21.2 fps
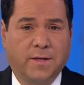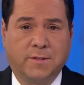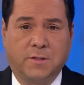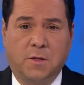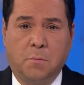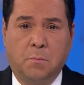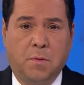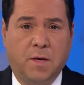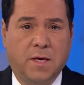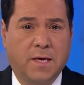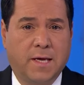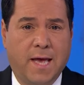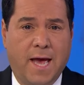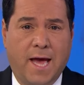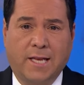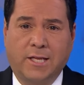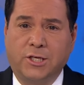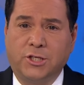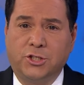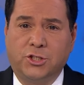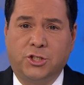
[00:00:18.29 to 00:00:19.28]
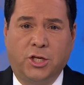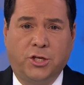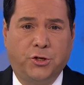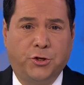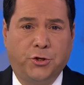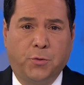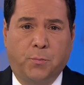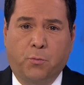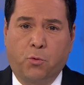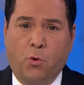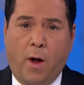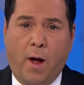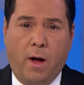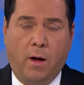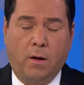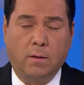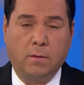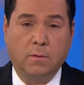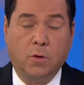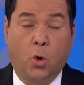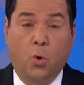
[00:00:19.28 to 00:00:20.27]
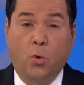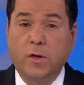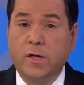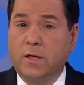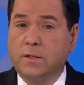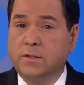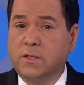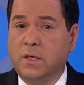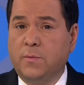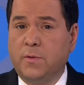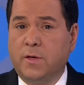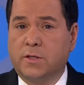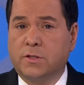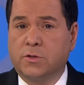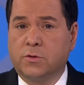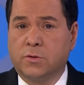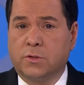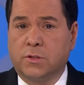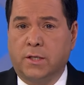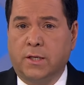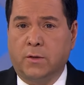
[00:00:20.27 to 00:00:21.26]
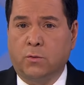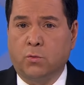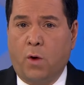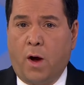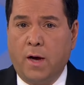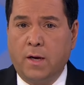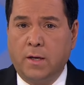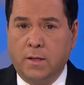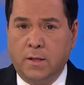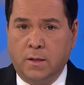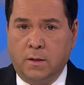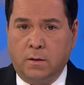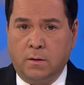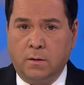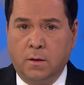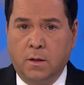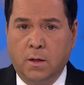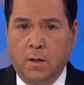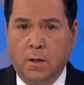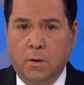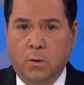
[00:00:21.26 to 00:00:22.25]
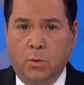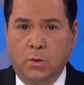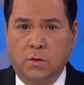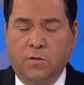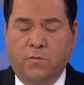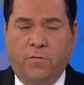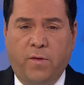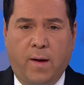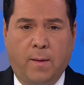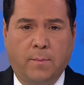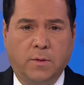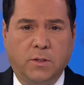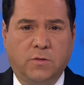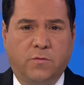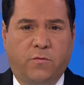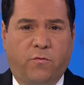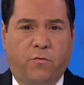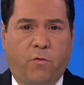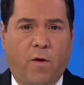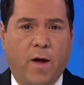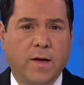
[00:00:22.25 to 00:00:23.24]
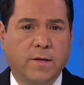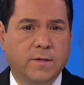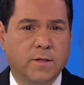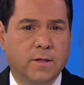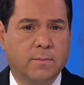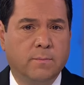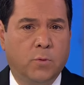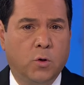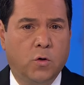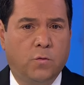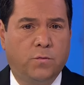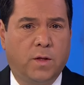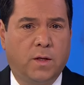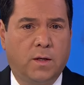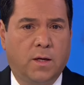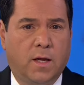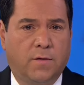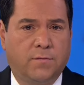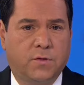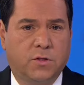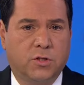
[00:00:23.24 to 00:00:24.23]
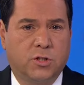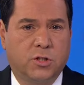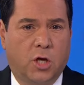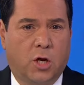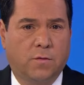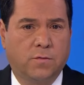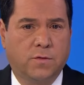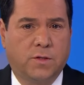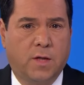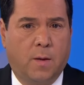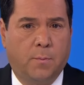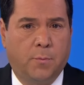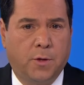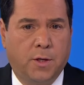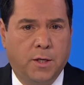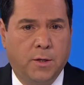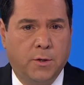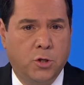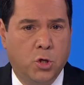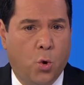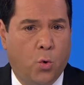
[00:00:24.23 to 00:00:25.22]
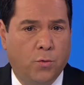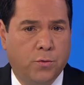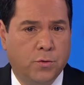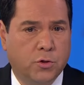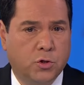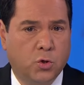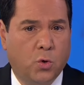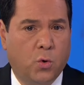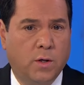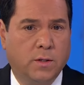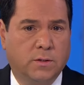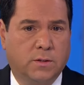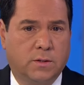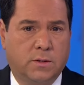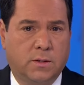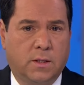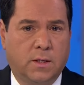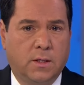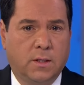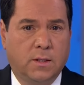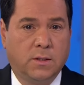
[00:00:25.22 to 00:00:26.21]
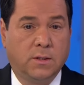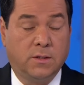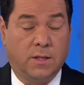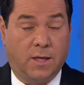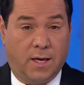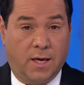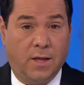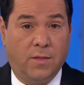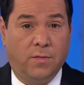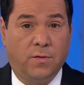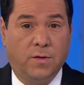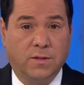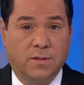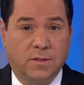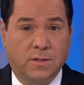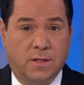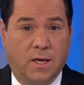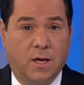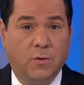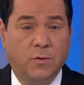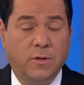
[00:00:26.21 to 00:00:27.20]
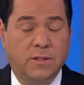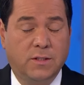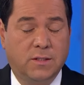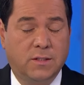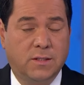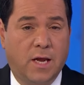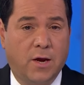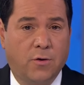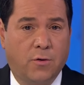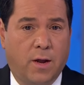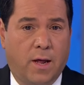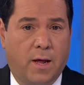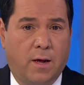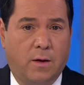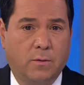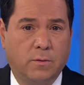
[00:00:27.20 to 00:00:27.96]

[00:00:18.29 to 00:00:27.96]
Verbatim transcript: as the big cat continued to prowl. Only on CBS 13, Ryan Hill with the family's frantic move that left a sheriff's deputy no other choice to end this scary stare down.